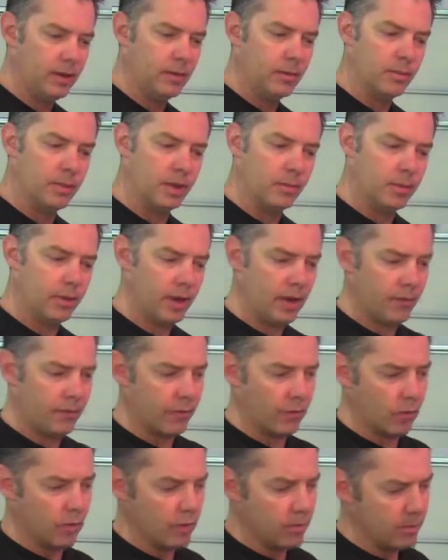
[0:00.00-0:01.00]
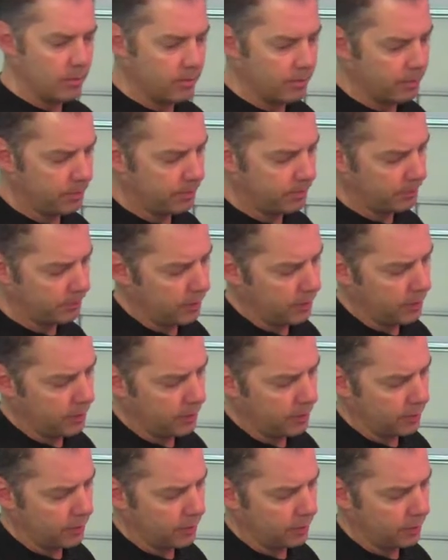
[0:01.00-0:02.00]
My platform
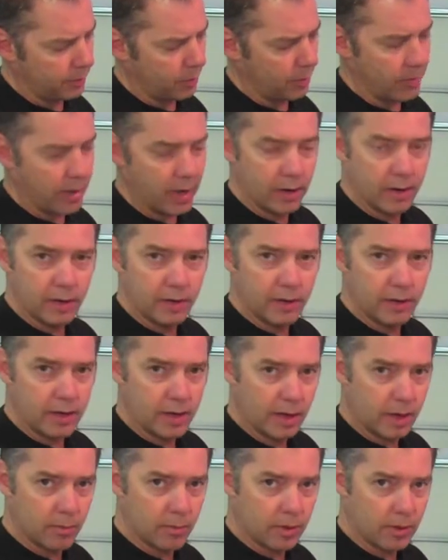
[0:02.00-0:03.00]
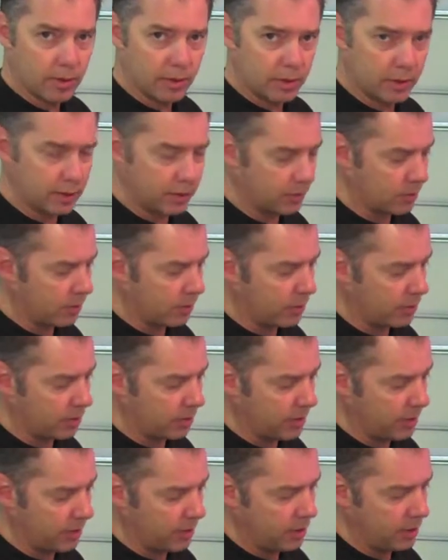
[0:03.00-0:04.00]
for mounting the camera is going to
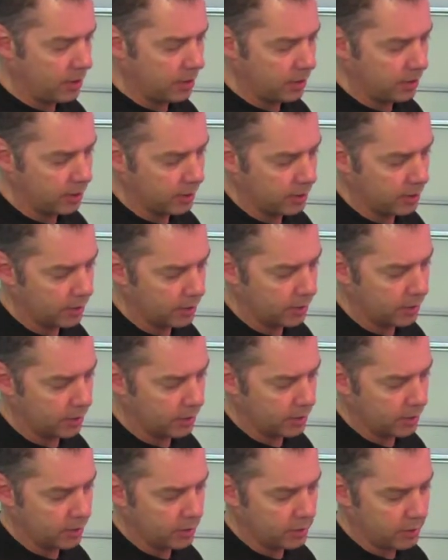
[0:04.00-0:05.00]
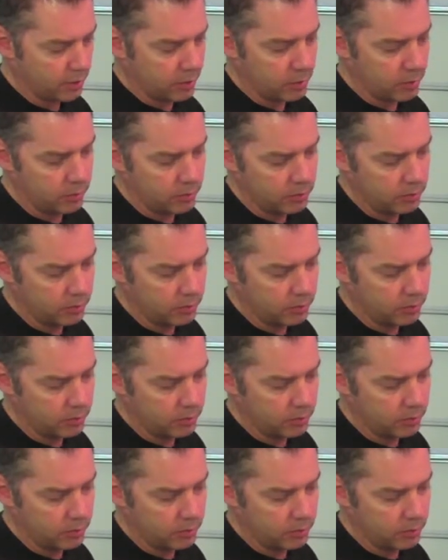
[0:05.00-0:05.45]
be adjustable.